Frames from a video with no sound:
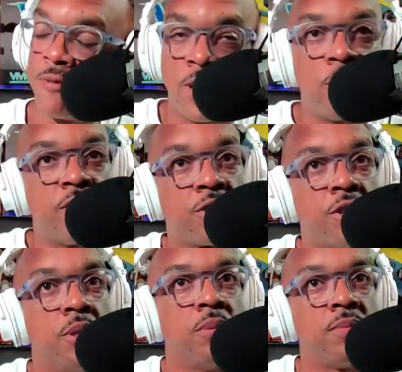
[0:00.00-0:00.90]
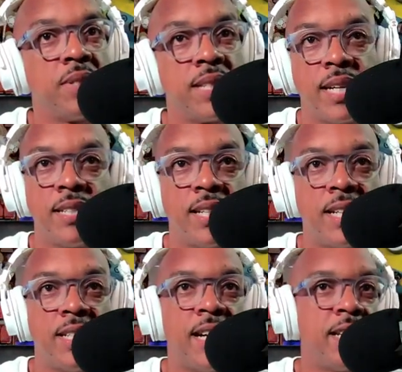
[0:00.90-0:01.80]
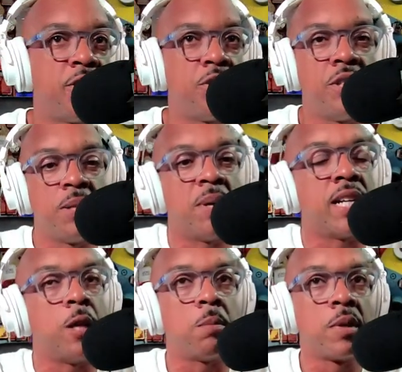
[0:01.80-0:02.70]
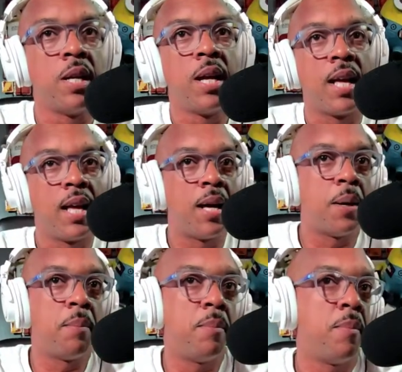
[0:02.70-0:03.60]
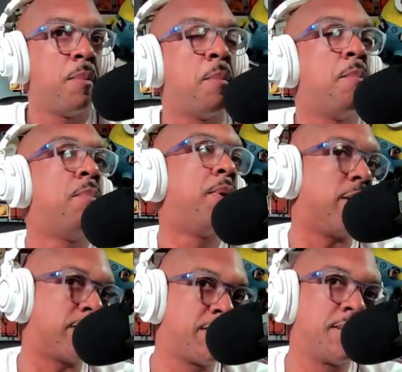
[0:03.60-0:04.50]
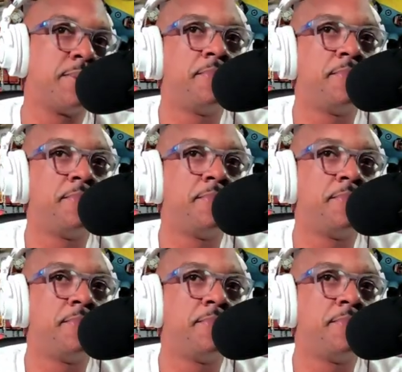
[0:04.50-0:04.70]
in fairness to you, not that you need my help, but...